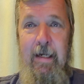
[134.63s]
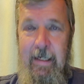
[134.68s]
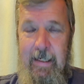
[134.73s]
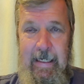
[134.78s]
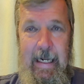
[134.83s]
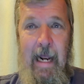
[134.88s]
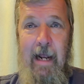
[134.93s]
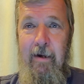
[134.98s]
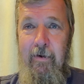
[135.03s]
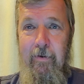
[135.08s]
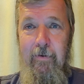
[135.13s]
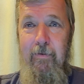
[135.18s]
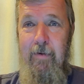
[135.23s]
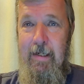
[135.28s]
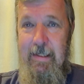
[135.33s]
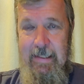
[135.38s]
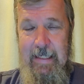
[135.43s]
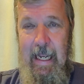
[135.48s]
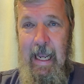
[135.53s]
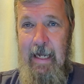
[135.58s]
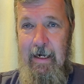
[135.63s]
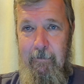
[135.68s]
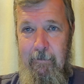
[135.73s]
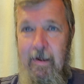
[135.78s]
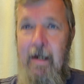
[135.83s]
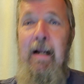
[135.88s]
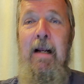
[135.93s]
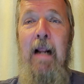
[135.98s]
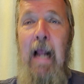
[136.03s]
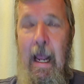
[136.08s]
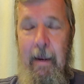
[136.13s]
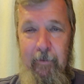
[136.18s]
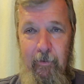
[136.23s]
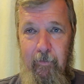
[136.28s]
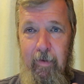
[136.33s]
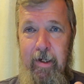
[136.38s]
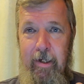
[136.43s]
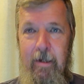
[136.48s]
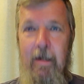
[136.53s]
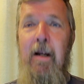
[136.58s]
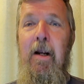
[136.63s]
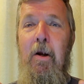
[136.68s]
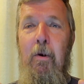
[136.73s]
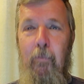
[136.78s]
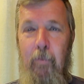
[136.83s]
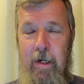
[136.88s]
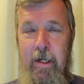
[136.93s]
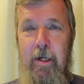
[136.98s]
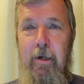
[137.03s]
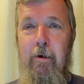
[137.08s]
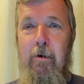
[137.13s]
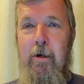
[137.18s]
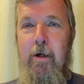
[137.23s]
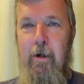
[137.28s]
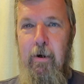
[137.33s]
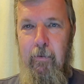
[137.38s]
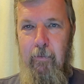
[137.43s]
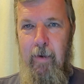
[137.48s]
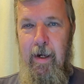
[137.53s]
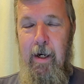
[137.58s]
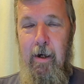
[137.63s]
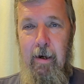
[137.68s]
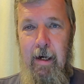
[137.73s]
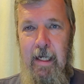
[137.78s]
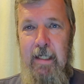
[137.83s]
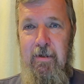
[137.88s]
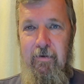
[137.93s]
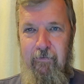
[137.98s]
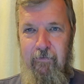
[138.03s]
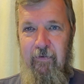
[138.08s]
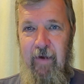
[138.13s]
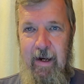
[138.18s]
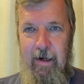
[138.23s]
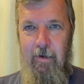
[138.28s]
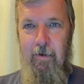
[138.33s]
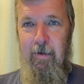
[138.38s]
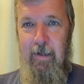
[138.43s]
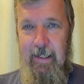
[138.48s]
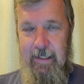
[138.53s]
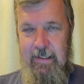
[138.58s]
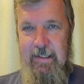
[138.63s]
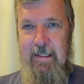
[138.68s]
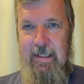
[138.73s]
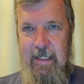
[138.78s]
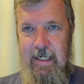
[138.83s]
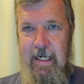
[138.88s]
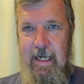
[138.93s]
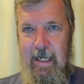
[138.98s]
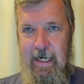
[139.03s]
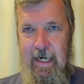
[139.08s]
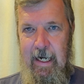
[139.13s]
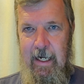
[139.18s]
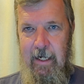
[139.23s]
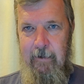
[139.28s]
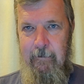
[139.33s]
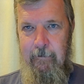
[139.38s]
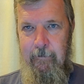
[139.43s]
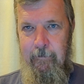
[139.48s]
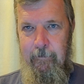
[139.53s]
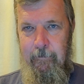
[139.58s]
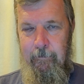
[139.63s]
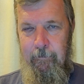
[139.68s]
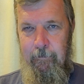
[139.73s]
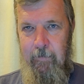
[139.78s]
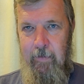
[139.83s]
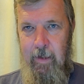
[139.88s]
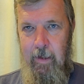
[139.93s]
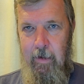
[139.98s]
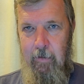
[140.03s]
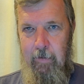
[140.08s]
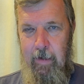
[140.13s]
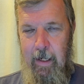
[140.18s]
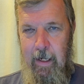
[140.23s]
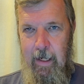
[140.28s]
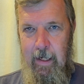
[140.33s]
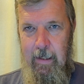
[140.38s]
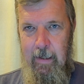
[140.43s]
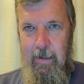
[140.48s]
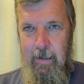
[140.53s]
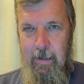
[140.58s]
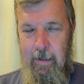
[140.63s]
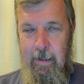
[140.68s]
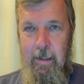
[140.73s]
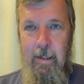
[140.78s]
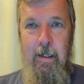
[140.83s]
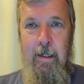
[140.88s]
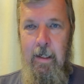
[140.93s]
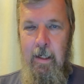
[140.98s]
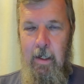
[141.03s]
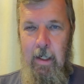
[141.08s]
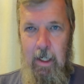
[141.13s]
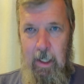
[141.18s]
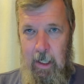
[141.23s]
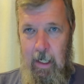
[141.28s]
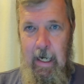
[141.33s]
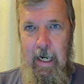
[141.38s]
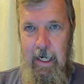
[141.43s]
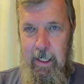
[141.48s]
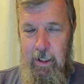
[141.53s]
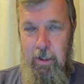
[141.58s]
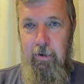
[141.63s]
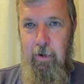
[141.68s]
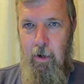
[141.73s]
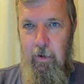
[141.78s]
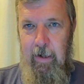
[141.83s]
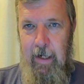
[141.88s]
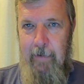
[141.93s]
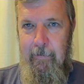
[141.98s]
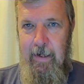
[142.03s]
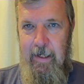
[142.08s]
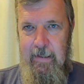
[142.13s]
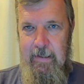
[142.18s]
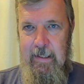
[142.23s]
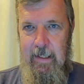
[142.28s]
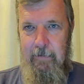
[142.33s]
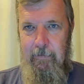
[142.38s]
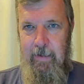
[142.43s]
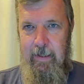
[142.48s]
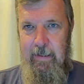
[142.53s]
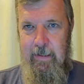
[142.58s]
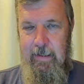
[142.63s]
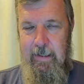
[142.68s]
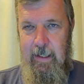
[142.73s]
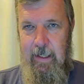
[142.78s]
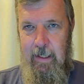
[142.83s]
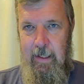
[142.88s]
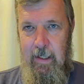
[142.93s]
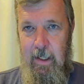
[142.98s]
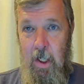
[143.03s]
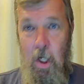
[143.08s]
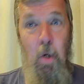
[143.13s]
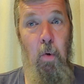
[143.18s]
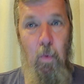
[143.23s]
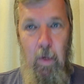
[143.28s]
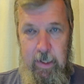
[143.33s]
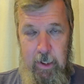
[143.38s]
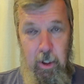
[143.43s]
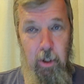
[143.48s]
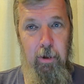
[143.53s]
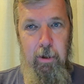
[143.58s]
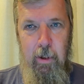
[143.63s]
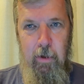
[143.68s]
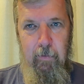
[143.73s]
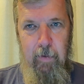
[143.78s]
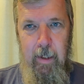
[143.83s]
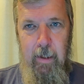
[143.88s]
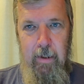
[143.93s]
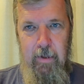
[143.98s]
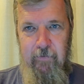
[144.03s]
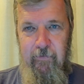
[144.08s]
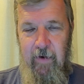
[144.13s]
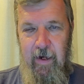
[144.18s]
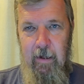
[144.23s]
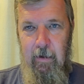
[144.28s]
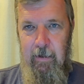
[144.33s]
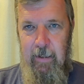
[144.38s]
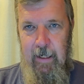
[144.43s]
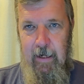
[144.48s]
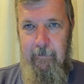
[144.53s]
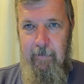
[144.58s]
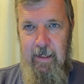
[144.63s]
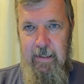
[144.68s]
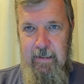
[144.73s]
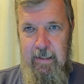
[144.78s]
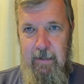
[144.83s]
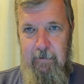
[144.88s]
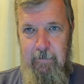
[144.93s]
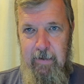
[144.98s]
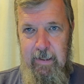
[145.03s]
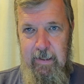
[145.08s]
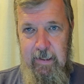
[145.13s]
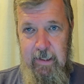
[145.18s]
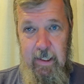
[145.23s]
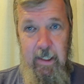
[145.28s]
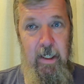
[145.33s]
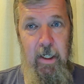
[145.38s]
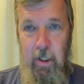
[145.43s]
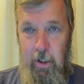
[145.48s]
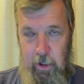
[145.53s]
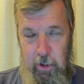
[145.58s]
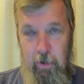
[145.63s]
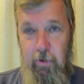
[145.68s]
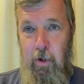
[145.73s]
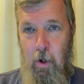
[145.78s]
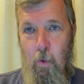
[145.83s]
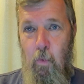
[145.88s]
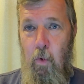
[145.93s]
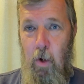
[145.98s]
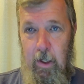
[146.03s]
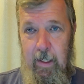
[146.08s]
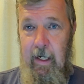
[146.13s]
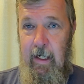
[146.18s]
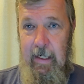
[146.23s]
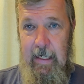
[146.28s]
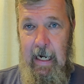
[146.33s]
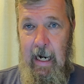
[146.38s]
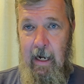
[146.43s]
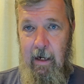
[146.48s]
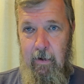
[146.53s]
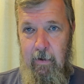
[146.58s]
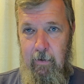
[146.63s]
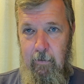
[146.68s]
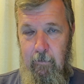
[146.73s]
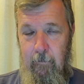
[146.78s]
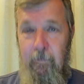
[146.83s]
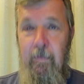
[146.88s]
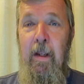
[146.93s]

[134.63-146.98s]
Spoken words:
Yahoo has got to be, I mean, when your career has failed at CNN, okay, you go to MSNBC. When your career's failed at MSNBC, you go work at Yahoo.